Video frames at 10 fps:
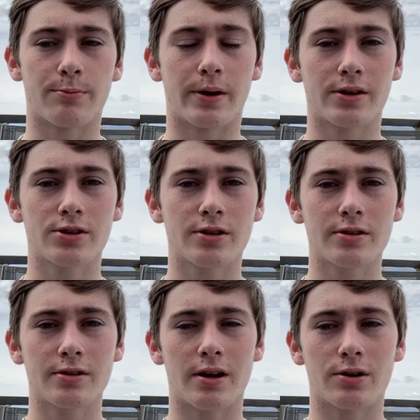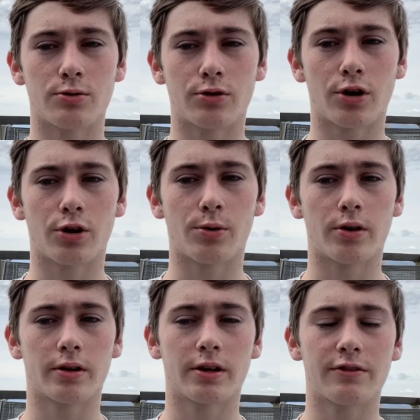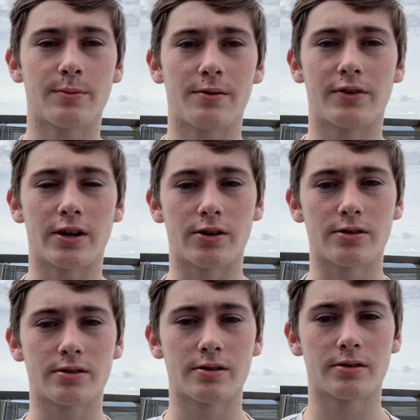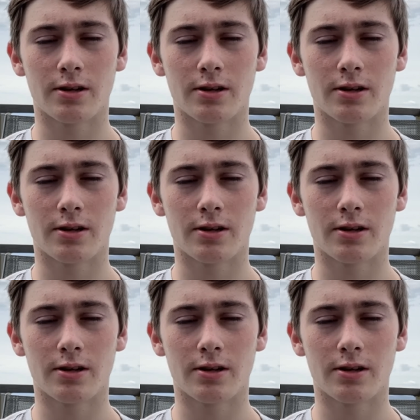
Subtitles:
the picture and audio quality of my videos,